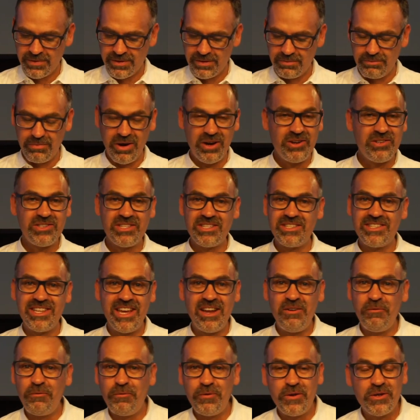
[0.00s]
Moses
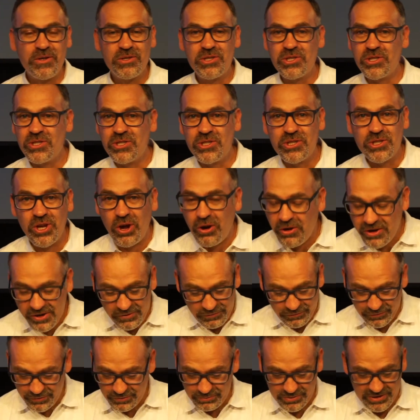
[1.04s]
then feels sorry
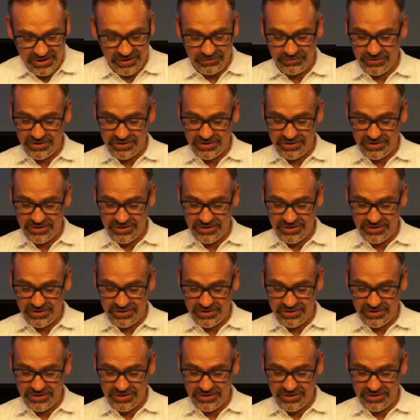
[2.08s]
for himself.